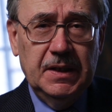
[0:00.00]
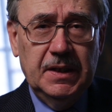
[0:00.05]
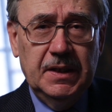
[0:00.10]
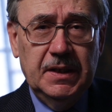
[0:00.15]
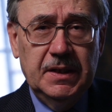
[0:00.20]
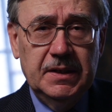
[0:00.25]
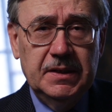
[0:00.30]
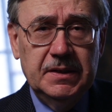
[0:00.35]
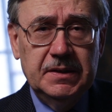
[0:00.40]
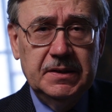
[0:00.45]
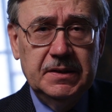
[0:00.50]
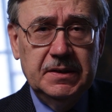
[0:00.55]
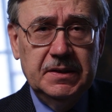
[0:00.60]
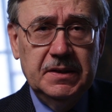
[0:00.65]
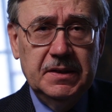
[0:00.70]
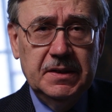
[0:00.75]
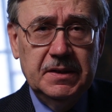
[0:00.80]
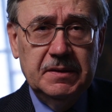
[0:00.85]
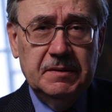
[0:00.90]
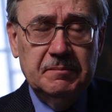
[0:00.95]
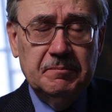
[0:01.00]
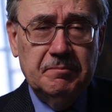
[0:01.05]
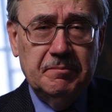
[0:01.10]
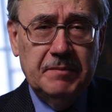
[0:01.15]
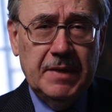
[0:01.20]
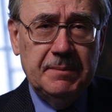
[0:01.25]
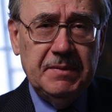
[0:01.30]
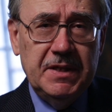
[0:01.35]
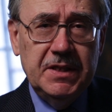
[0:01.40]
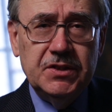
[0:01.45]
and
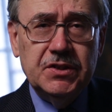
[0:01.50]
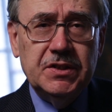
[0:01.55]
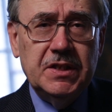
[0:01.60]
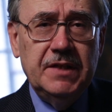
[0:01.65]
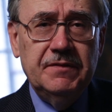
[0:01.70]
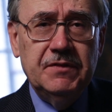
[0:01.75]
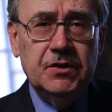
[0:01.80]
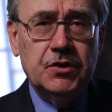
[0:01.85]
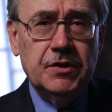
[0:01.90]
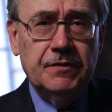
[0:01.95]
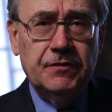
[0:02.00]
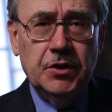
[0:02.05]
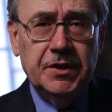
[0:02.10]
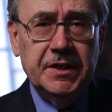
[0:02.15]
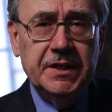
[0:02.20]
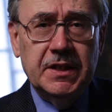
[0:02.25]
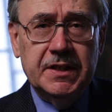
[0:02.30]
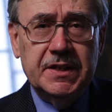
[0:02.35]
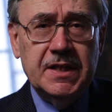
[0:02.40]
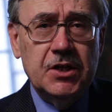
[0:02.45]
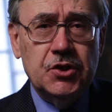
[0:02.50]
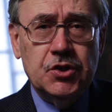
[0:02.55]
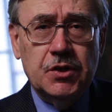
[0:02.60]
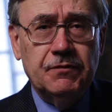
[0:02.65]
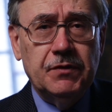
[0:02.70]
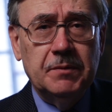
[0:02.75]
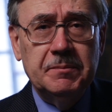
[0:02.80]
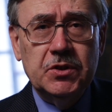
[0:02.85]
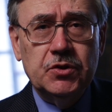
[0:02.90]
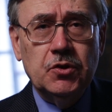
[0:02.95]
maybe he's even diverting attention
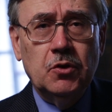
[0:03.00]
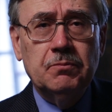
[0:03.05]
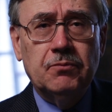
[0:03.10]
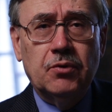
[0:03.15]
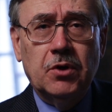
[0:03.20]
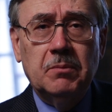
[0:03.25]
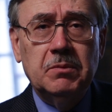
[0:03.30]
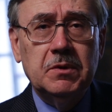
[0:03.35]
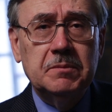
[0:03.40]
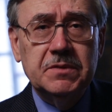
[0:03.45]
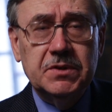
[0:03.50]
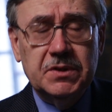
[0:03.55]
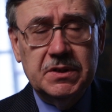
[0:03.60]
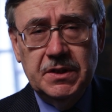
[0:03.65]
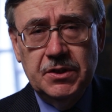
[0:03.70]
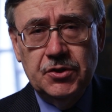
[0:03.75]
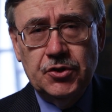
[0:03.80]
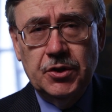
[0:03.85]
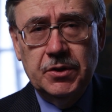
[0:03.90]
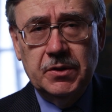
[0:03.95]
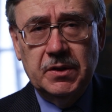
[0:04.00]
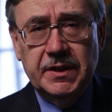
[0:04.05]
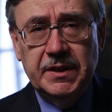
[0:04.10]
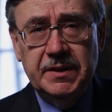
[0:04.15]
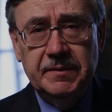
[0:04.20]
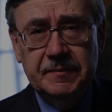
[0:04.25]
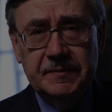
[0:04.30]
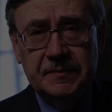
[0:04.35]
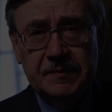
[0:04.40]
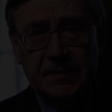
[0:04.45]
from his own problems internally.
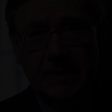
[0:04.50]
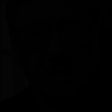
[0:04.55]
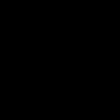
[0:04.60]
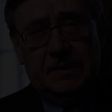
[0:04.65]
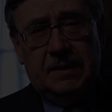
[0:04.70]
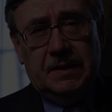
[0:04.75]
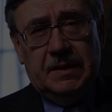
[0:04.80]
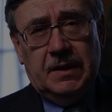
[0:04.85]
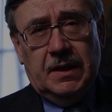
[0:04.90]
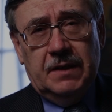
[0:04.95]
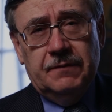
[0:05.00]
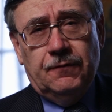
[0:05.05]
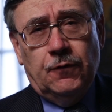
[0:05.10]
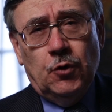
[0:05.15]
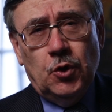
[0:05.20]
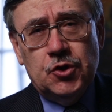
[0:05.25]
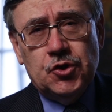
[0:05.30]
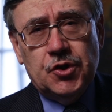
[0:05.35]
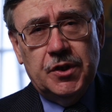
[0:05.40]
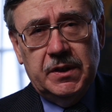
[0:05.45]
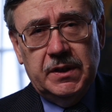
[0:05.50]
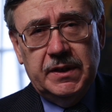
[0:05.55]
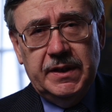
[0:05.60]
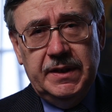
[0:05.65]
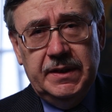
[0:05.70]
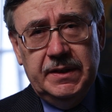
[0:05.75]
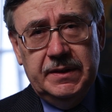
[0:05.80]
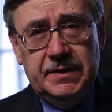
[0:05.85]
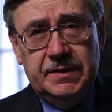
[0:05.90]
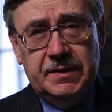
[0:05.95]

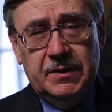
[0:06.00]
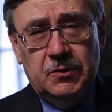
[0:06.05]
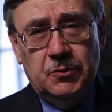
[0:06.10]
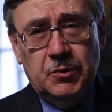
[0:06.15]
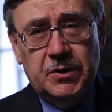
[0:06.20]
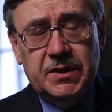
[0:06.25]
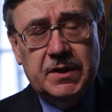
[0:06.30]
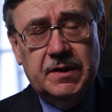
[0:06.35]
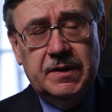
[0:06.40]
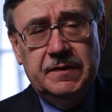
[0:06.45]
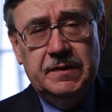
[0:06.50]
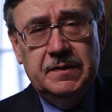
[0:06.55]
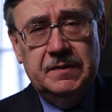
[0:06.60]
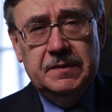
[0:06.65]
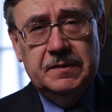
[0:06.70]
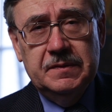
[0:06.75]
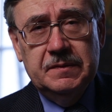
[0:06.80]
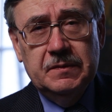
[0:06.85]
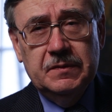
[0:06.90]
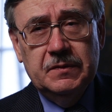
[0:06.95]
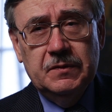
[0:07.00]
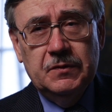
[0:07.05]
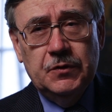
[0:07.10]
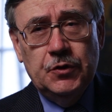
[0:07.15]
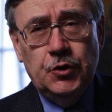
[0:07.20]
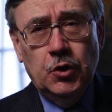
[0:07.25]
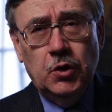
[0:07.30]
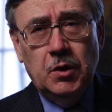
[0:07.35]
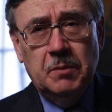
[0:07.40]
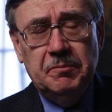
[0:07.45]
Unfortunately, with
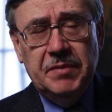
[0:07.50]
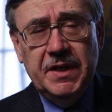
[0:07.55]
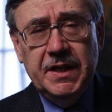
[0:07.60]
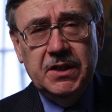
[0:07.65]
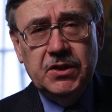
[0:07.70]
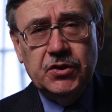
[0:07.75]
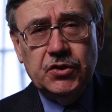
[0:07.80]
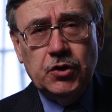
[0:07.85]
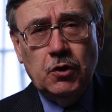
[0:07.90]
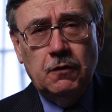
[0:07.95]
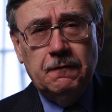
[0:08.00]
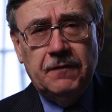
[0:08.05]
Europe being so